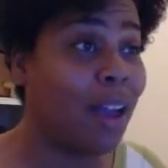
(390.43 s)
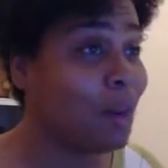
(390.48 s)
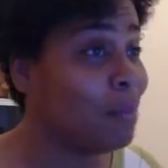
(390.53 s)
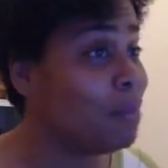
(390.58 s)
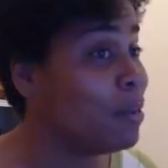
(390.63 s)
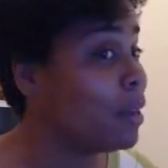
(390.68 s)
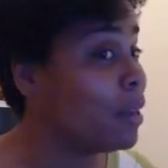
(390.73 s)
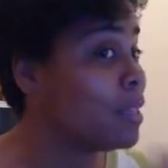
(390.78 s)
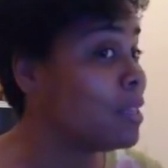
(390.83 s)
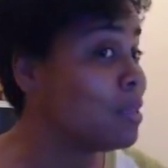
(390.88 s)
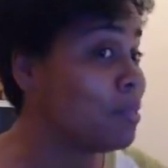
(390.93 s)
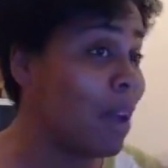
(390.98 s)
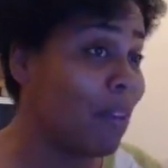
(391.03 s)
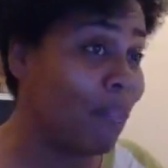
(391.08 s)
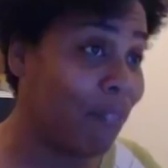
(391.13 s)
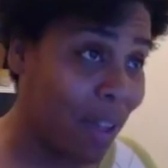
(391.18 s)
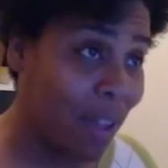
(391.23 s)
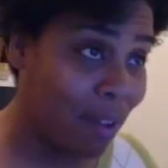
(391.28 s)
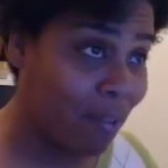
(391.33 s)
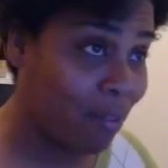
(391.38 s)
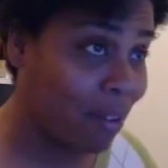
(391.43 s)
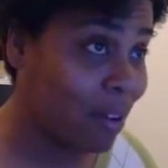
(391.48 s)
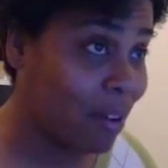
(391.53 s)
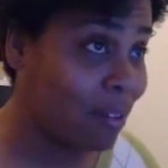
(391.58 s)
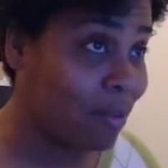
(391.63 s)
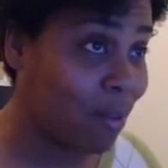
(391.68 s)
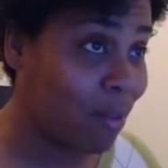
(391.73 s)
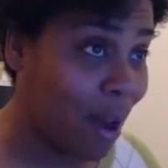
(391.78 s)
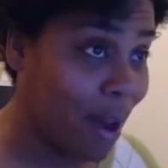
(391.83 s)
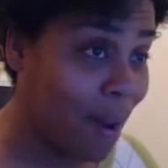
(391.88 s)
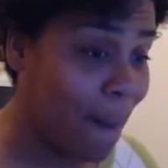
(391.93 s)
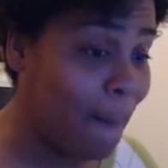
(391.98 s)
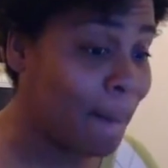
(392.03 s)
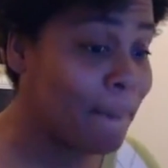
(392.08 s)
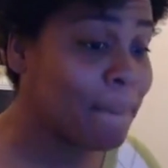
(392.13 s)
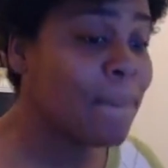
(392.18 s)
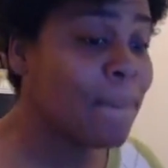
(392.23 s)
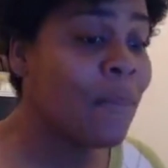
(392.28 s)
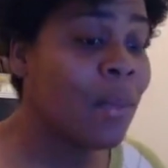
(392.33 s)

Honeybook is my favorite, right?